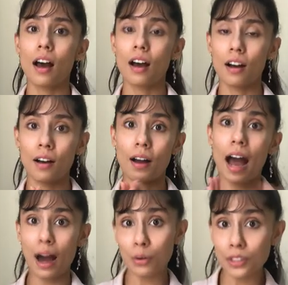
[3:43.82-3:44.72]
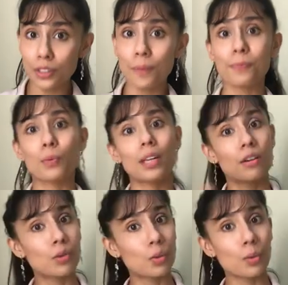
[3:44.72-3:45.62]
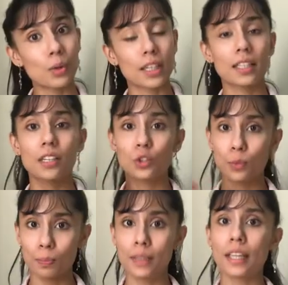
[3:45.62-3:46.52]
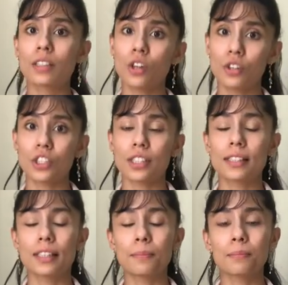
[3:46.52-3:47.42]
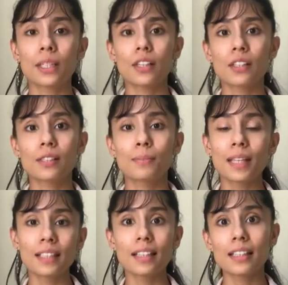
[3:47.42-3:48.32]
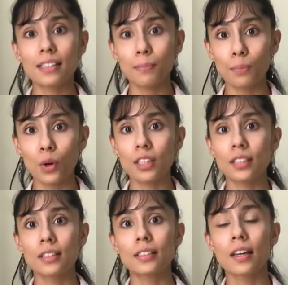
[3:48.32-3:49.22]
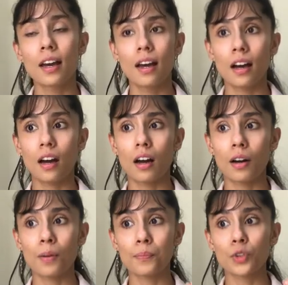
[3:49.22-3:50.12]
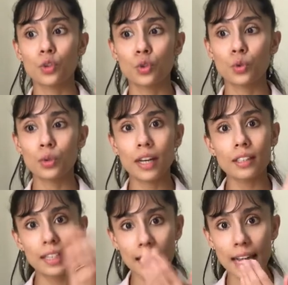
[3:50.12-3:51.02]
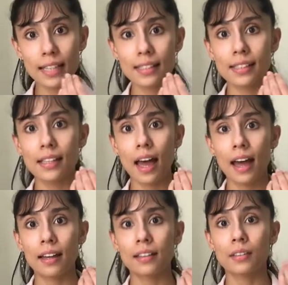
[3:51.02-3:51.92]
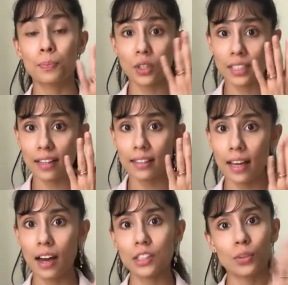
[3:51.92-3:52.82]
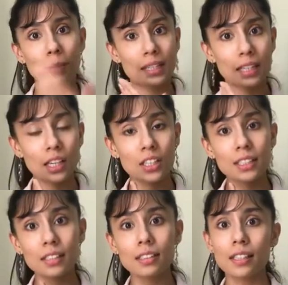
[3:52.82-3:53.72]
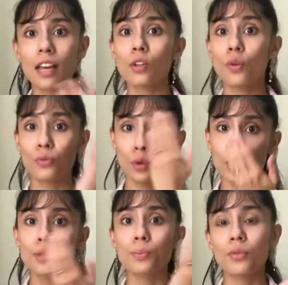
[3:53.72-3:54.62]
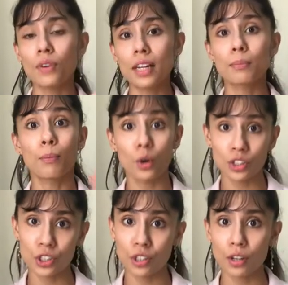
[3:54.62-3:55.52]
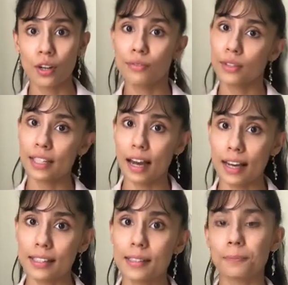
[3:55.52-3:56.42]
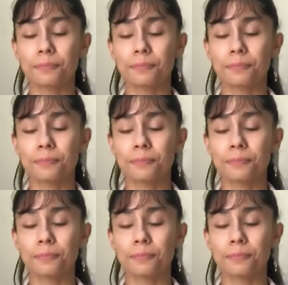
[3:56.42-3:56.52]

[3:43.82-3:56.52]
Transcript: uh, out whenever we're working to blink consciously because blinking is important um, to kind of cleanse and protect the eyes from any irritants and of course provide moisture for the eyes